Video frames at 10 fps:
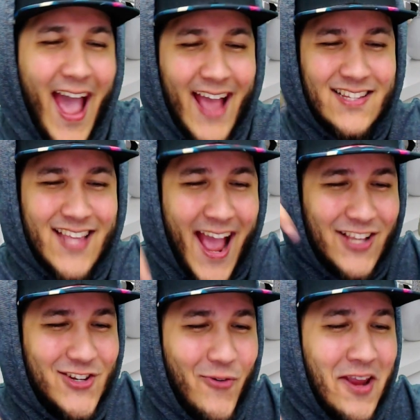
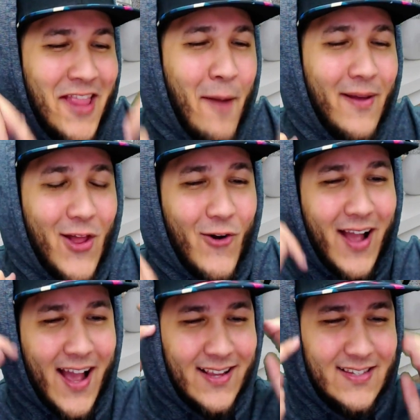Hashtag Screen down
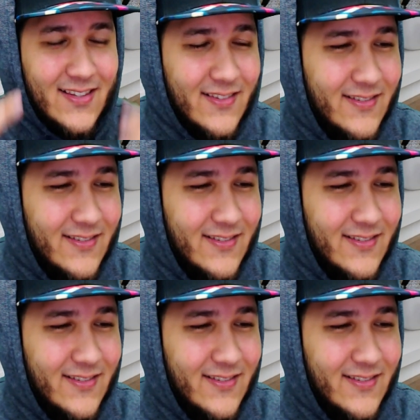below, guys.